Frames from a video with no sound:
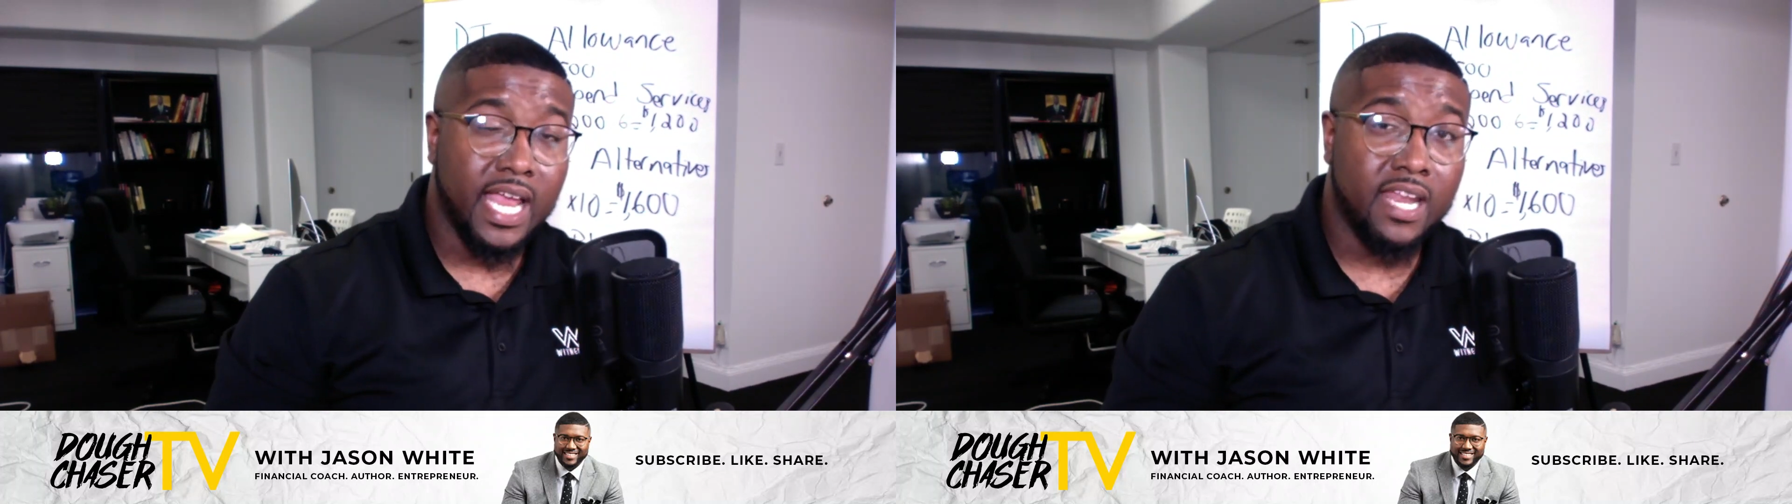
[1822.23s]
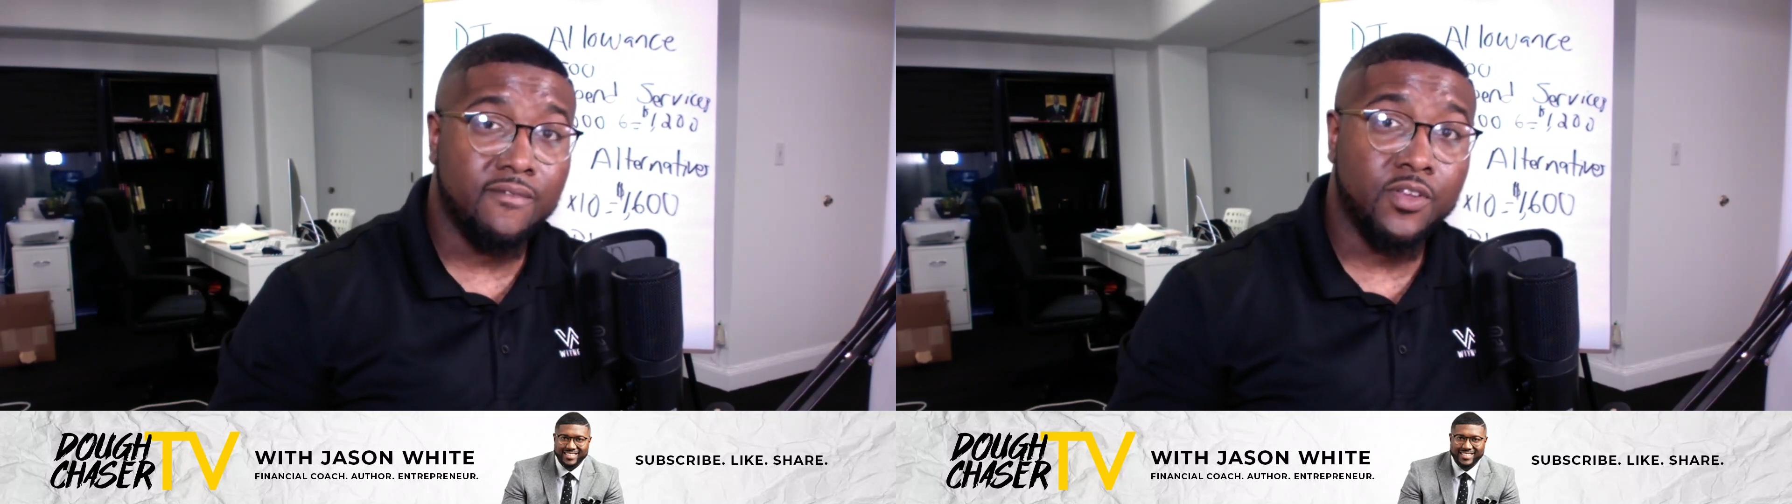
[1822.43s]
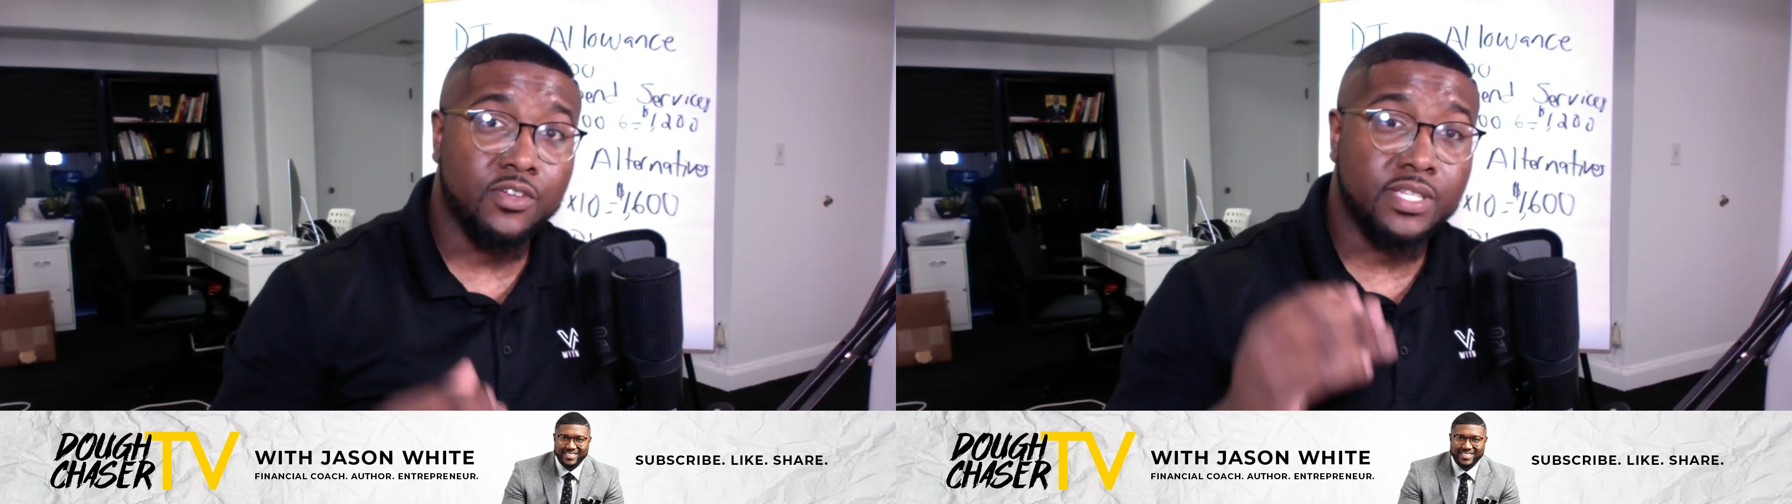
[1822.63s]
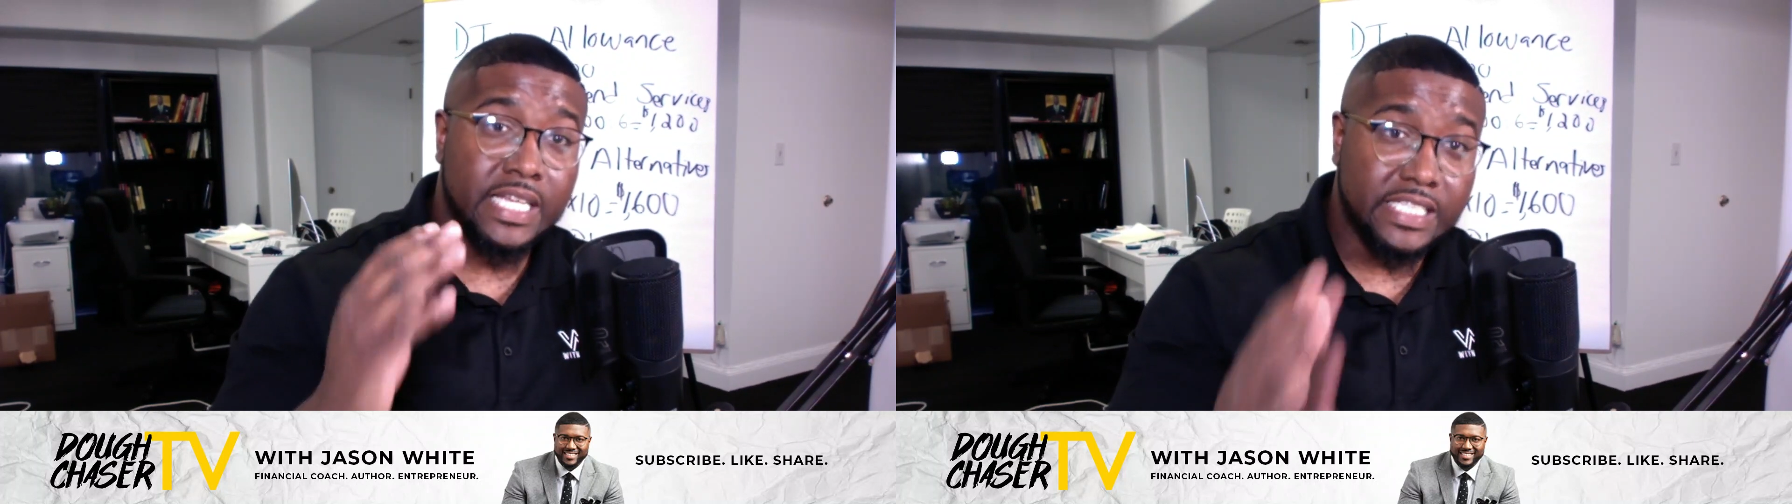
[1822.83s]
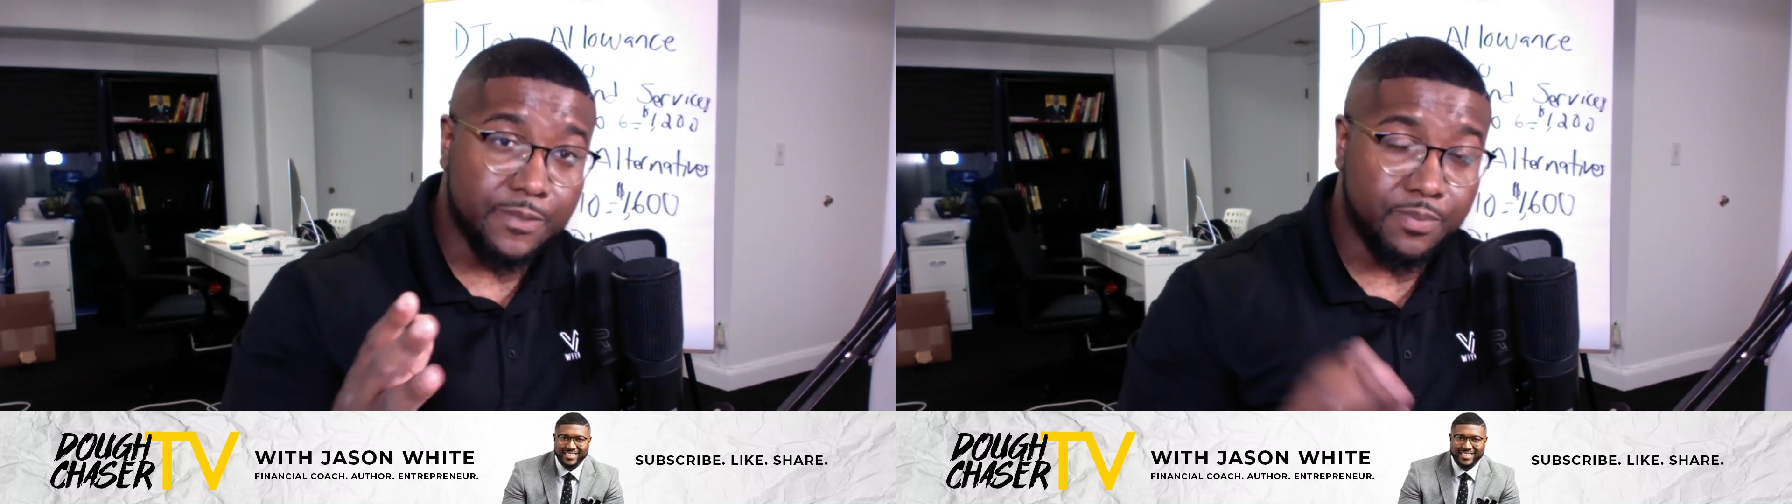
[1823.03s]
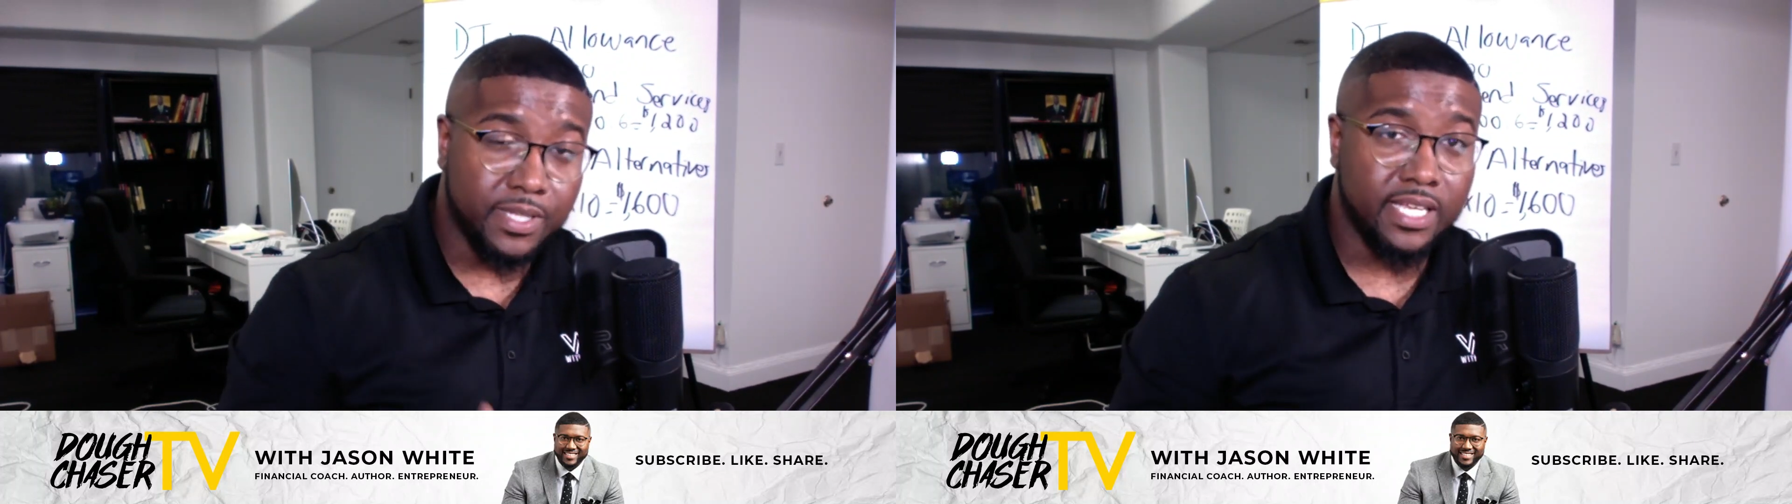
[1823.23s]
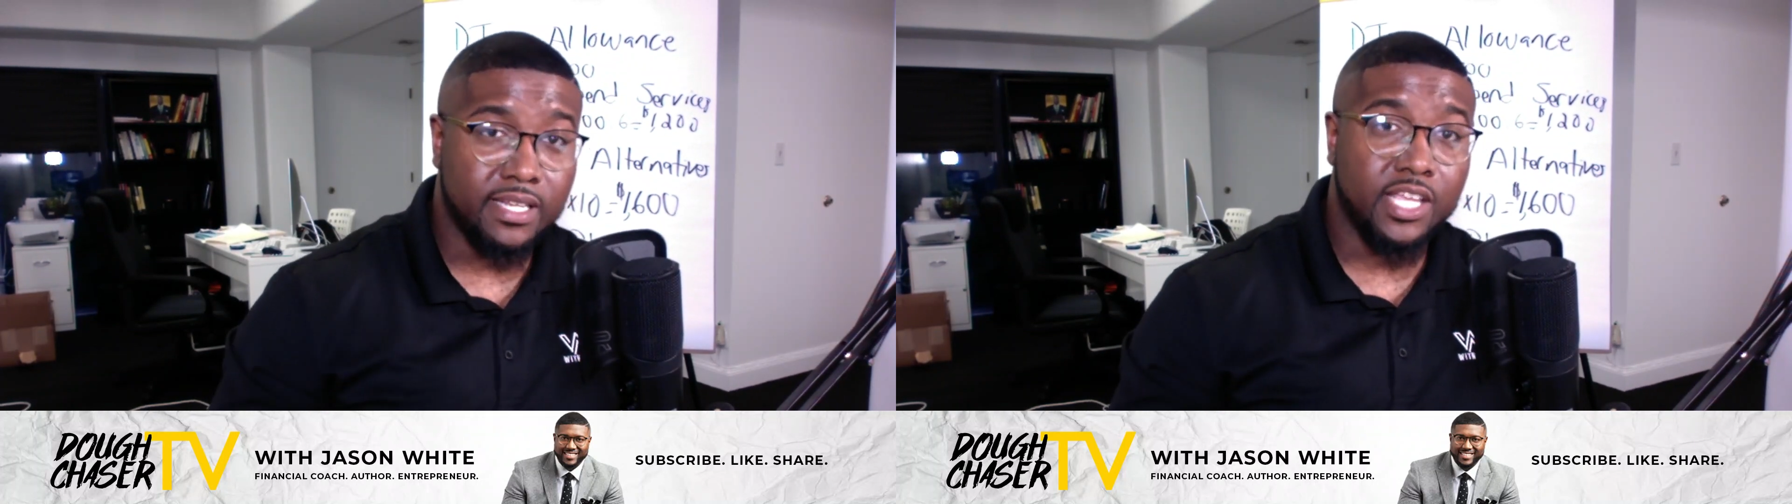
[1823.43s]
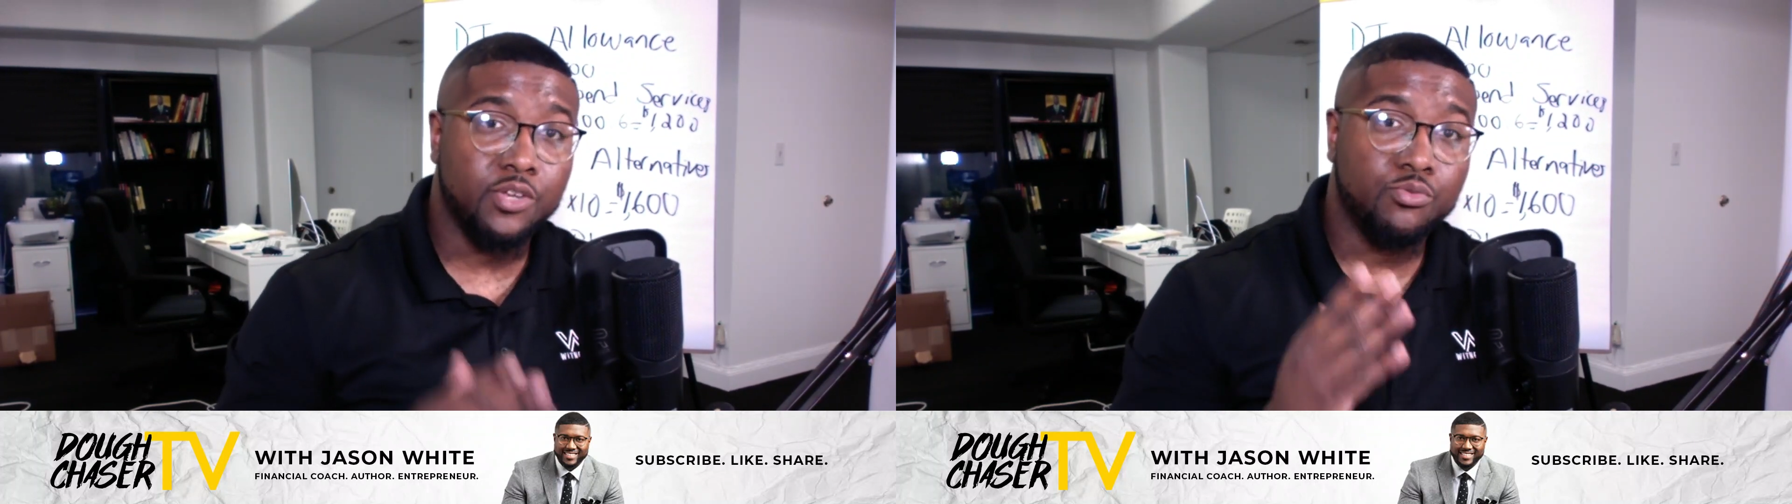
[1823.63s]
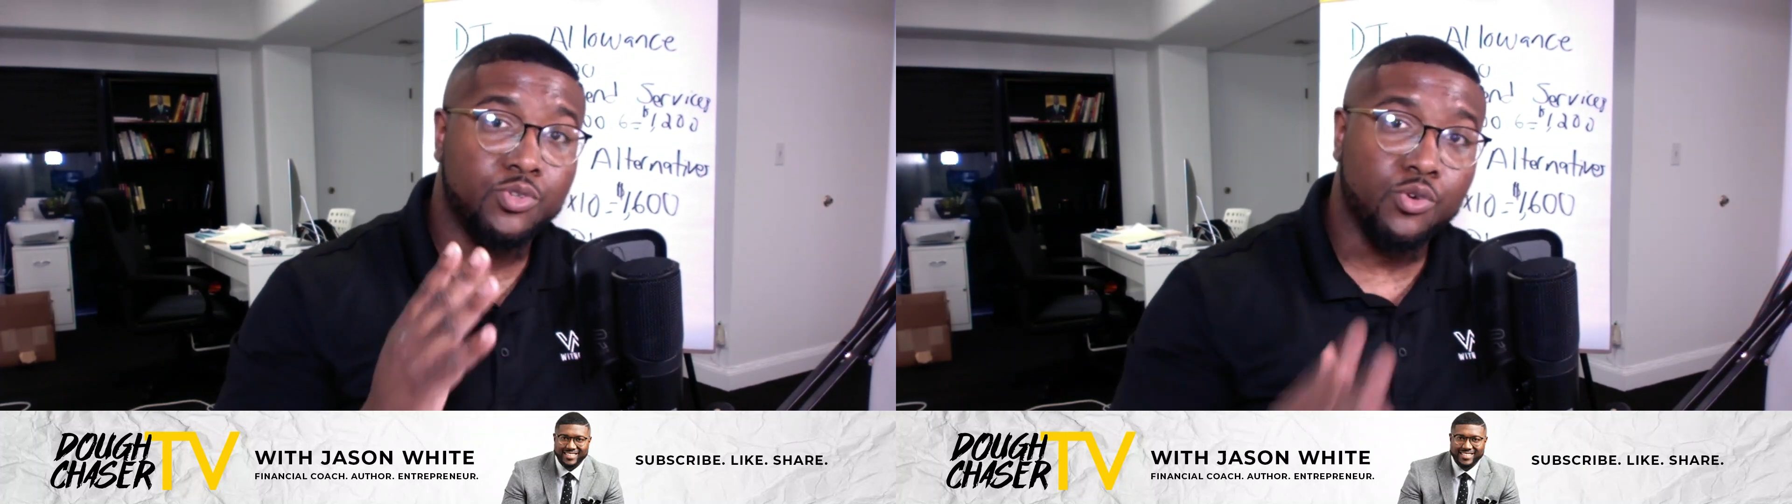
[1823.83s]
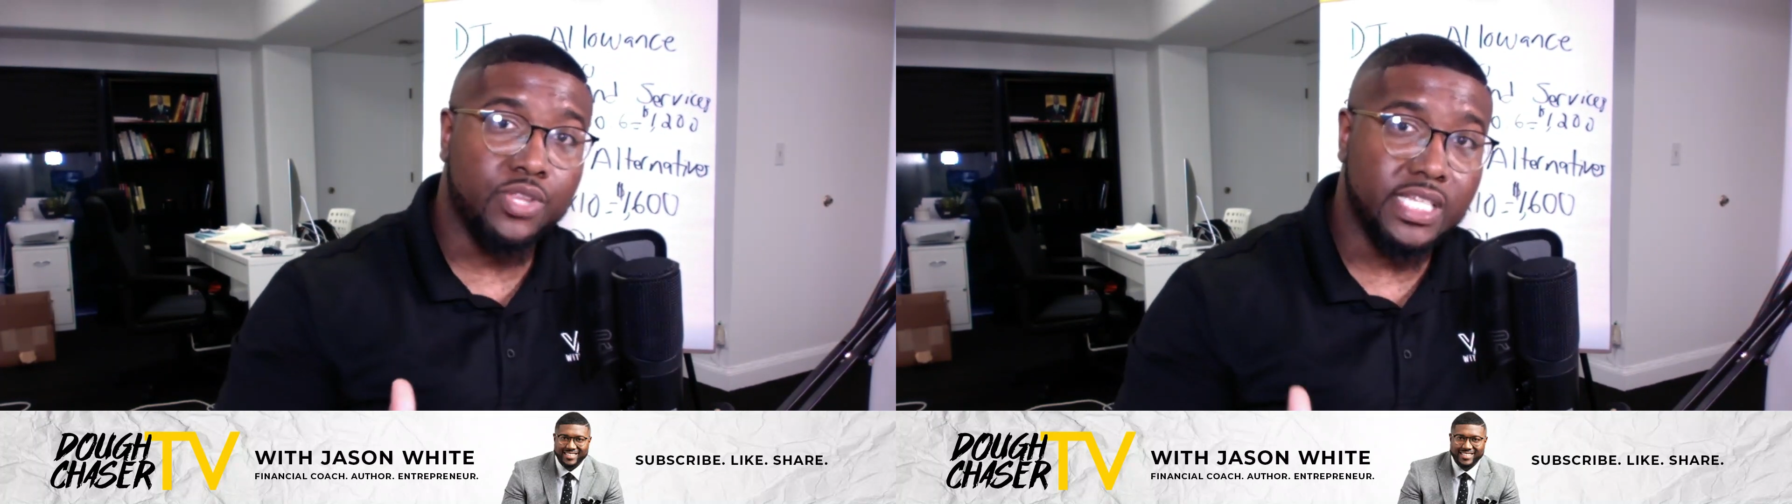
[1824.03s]
And if you're disciplined and you
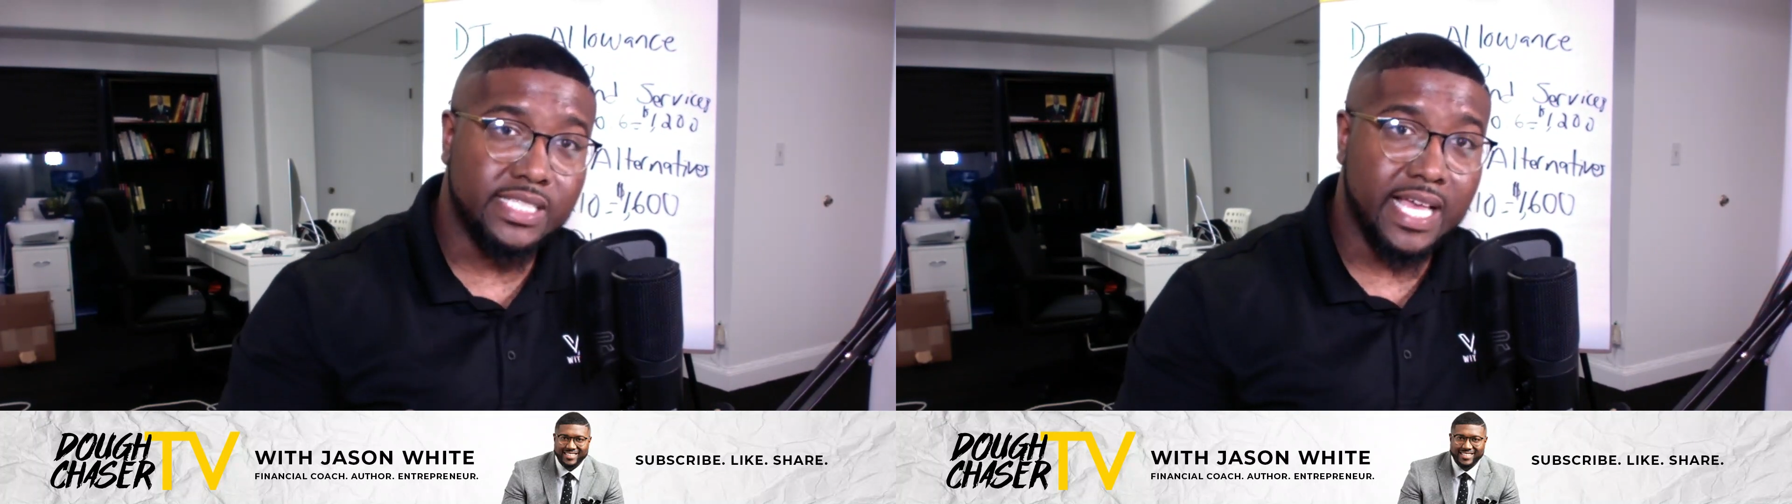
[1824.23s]
do these